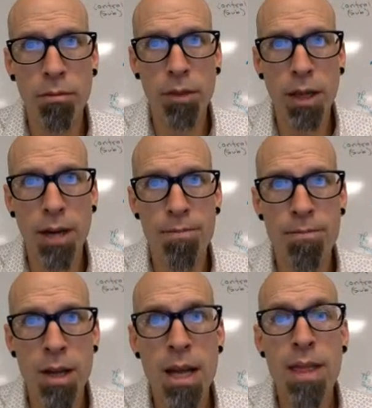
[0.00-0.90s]
Okay.
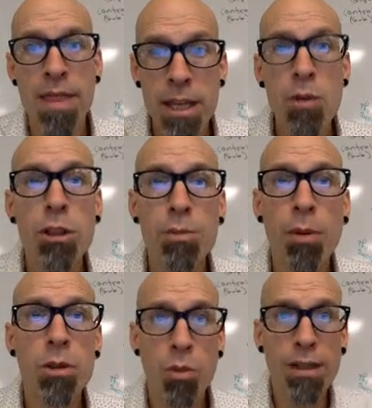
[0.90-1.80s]
Then you were
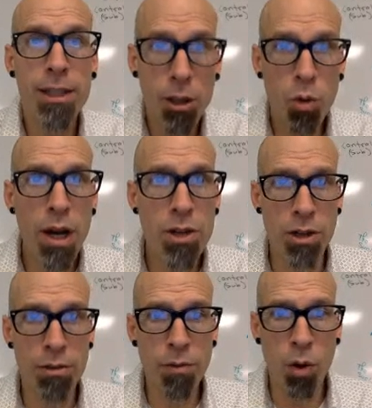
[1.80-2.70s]
supposed to write the
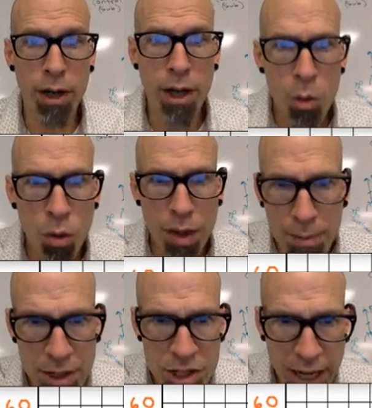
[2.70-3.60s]
equation for it. Well, that
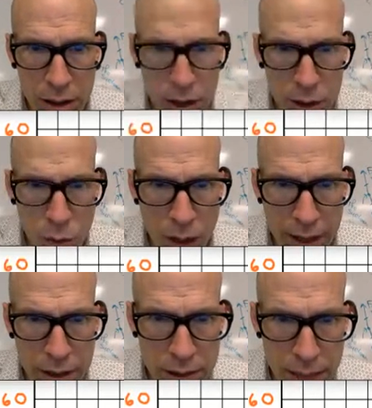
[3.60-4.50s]
means you got to look at the
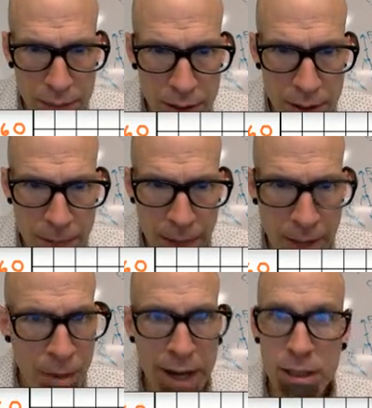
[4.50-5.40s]
y-intercept.
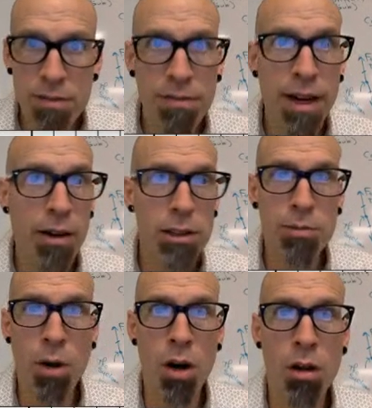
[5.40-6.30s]
And mine is very
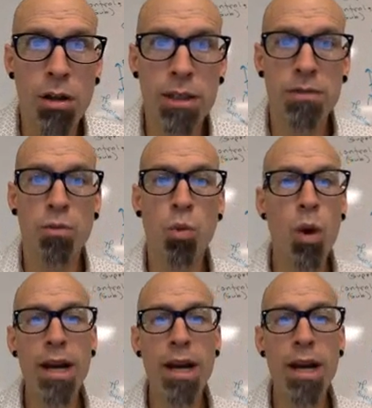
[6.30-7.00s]
small. It's way